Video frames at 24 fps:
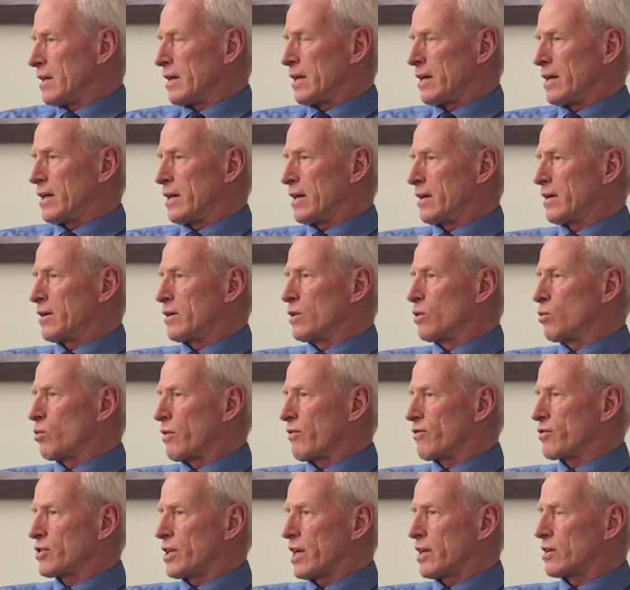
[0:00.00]
uh, you know,
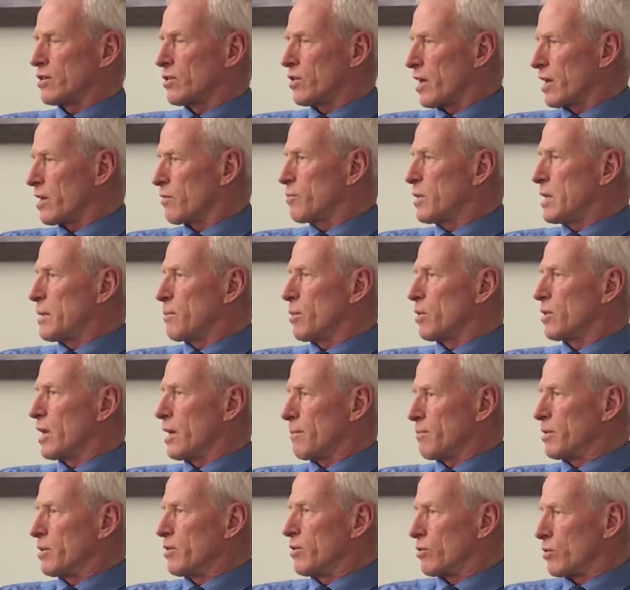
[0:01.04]
we've set a lot of people
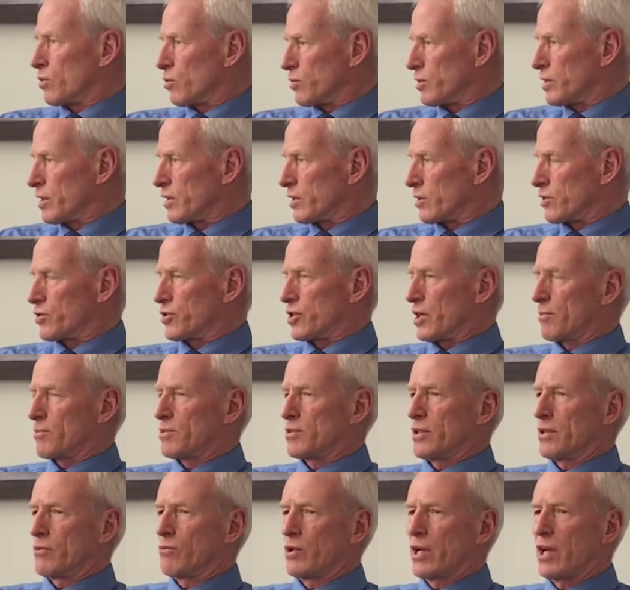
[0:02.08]
up in their own
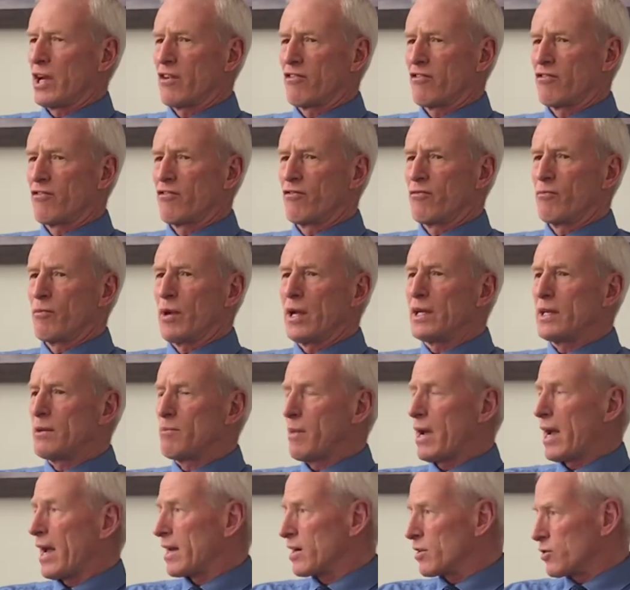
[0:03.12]
dealerships, and we have many
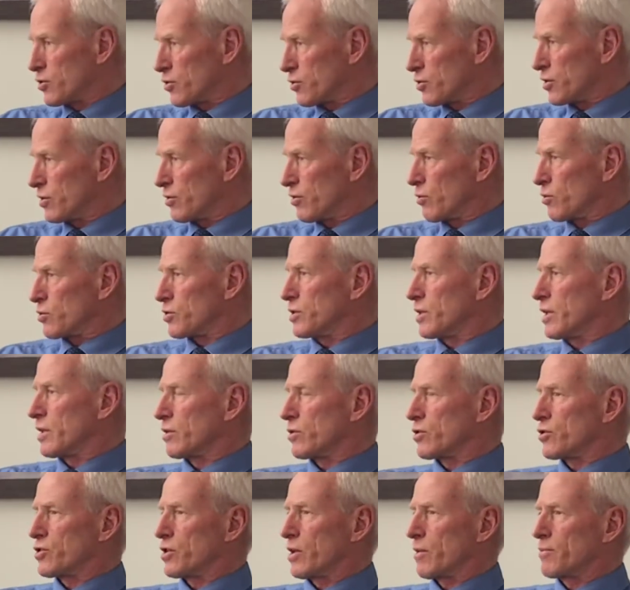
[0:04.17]
managers in those
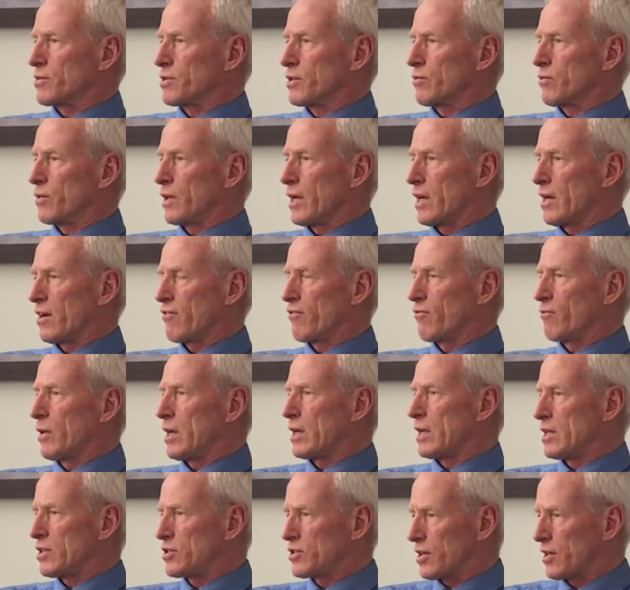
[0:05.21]
dealerships, and we have
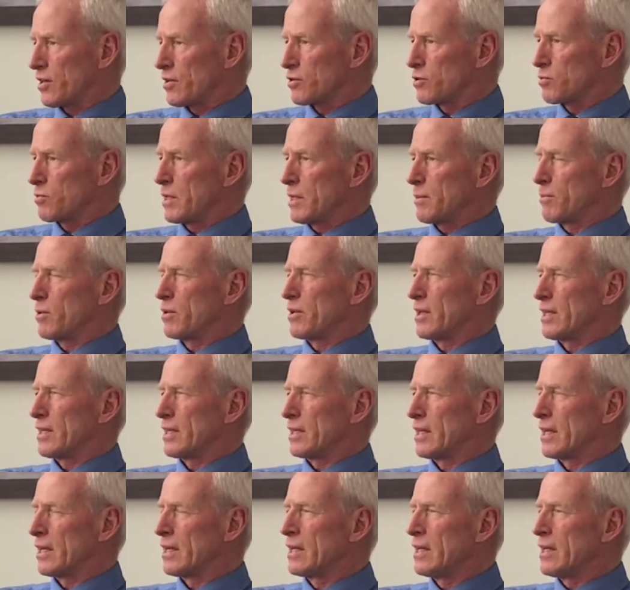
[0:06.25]
many salespeople,
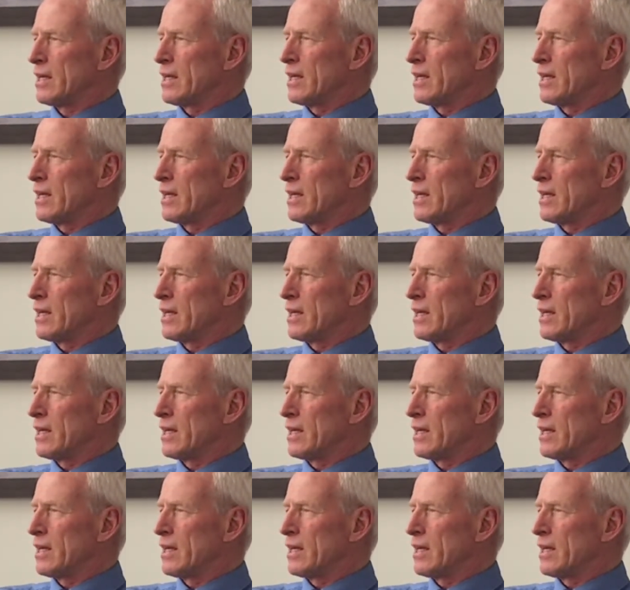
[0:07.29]
and uh,